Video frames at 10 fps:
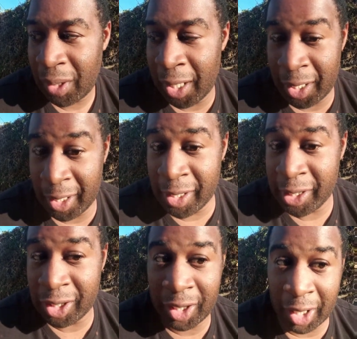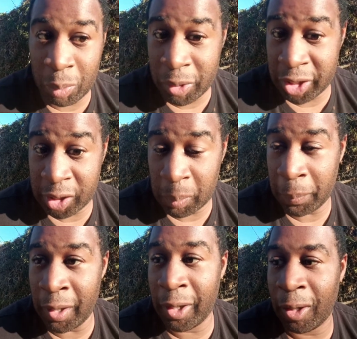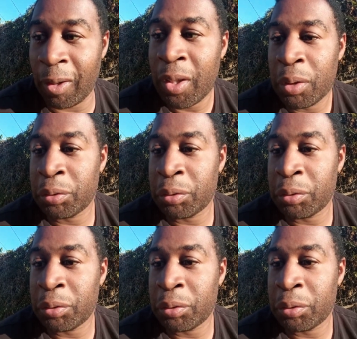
in an instant it would disappear.